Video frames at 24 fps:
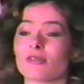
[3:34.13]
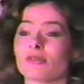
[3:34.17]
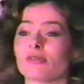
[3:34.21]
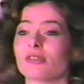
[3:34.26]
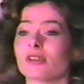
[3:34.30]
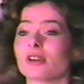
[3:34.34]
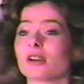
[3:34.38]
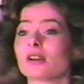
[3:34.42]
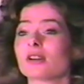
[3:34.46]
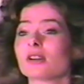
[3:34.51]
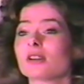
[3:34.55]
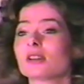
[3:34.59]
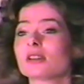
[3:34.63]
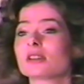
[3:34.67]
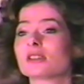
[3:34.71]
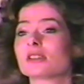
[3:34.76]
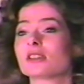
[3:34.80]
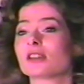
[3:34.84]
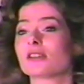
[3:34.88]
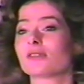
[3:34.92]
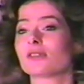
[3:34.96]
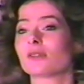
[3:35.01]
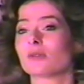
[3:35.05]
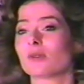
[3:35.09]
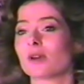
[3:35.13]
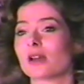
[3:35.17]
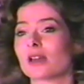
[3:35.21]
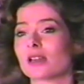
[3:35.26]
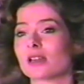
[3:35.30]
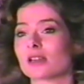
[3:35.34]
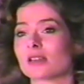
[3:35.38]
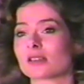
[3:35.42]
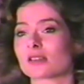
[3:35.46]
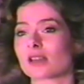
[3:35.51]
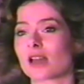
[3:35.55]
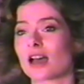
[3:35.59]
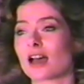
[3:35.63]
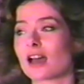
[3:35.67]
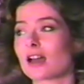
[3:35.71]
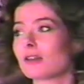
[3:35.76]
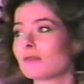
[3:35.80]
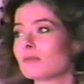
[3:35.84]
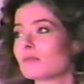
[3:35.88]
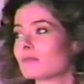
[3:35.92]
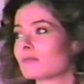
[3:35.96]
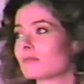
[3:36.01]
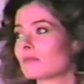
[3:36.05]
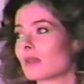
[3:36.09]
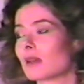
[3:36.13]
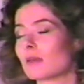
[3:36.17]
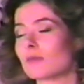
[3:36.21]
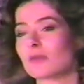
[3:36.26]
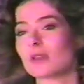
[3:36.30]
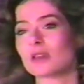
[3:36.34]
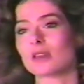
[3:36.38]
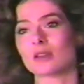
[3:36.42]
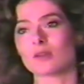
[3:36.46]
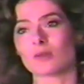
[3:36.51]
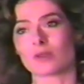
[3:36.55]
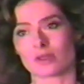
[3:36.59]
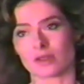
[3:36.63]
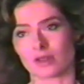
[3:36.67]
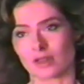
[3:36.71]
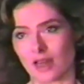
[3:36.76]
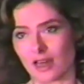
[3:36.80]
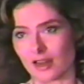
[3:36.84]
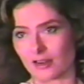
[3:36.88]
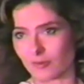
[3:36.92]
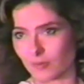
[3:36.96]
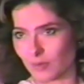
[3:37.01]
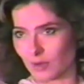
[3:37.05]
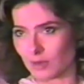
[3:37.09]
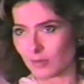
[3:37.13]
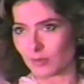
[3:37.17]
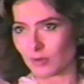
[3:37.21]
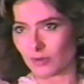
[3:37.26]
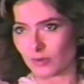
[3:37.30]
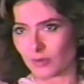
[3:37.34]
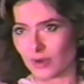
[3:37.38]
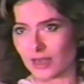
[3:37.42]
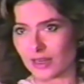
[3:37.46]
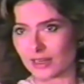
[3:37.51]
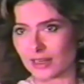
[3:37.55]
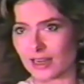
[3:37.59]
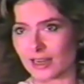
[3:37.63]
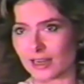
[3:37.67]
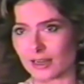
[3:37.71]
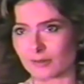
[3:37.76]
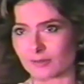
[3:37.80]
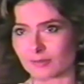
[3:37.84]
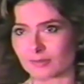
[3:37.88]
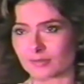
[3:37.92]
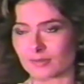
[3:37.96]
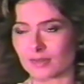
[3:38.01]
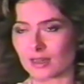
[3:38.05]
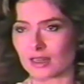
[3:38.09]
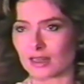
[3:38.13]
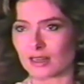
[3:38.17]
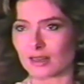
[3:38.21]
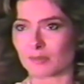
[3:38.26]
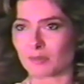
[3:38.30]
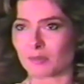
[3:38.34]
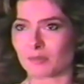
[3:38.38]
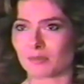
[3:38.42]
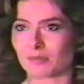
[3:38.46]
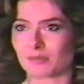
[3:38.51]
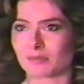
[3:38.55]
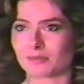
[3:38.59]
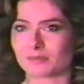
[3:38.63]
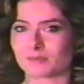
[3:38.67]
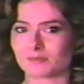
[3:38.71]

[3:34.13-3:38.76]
Various different ways. I'm meeting with a lot of people right now. Um,